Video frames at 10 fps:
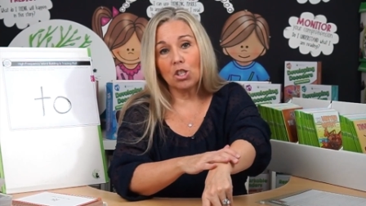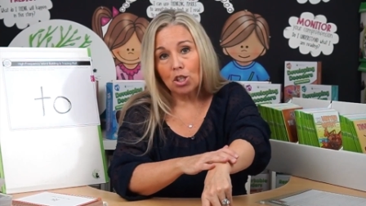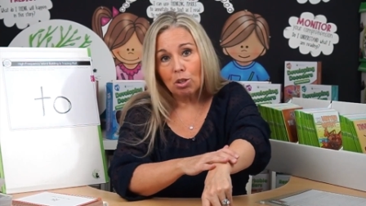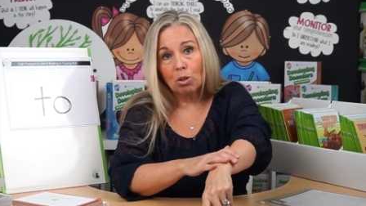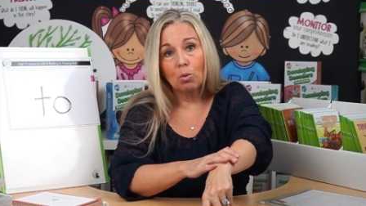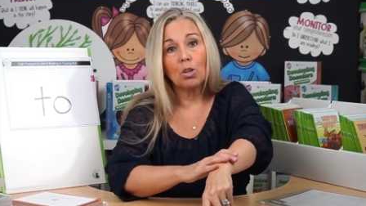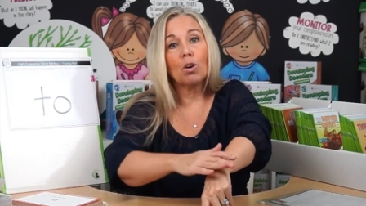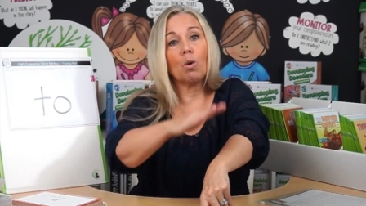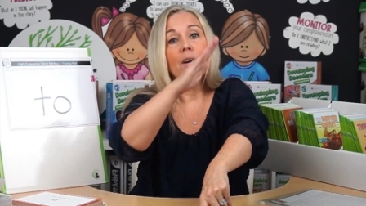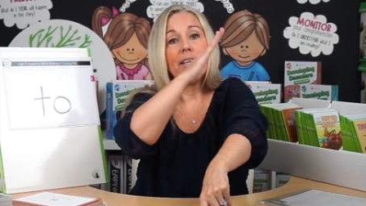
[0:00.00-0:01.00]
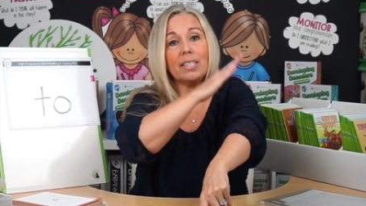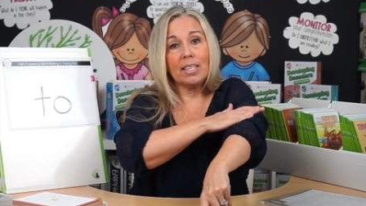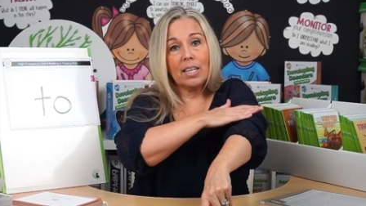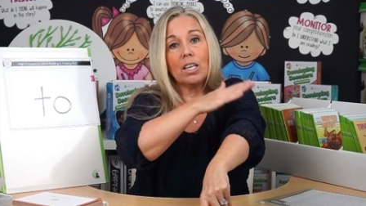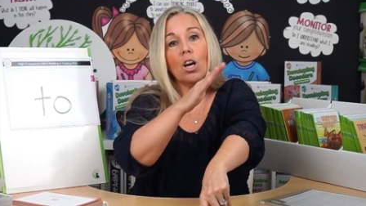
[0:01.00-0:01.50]
2, you go
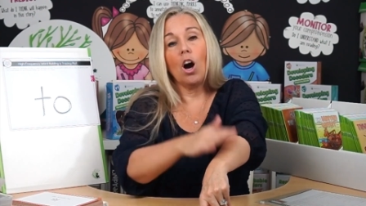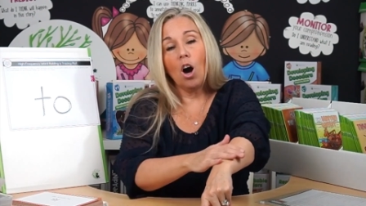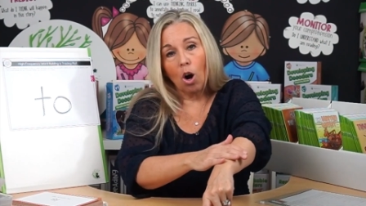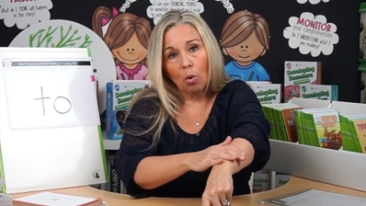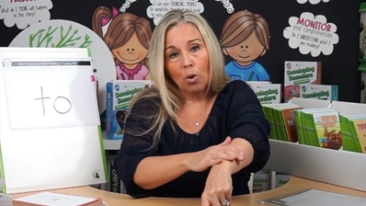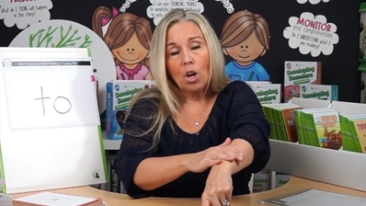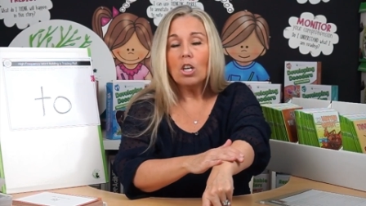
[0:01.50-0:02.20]
T-O.